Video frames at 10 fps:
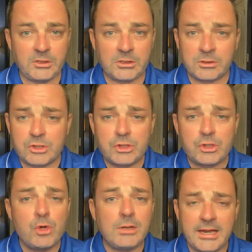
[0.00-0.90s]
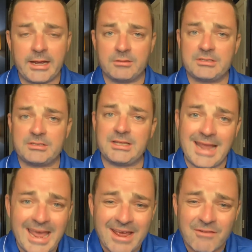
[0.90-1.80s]
There's 2 laydowns
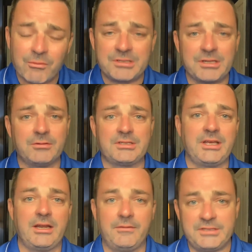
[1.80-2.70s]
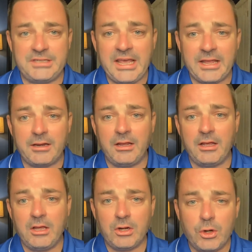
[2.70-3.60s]
in every single set of 10
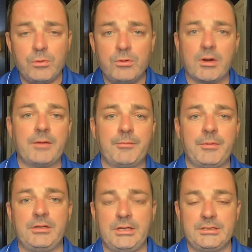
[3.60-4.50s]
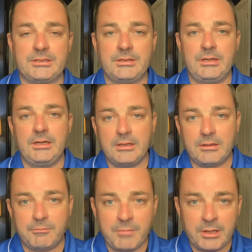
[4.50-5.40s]
new direct mail leads.
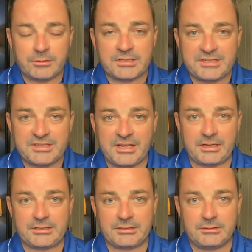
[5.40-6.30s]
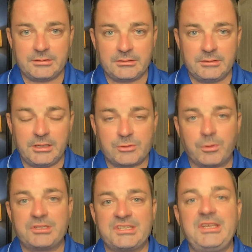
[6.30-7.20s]
The middle 6 is
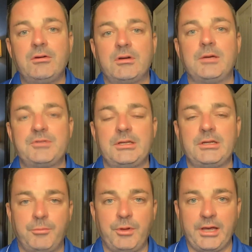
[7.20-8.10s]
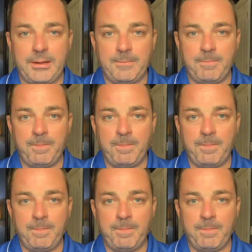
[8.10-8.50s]
where skill comes into play.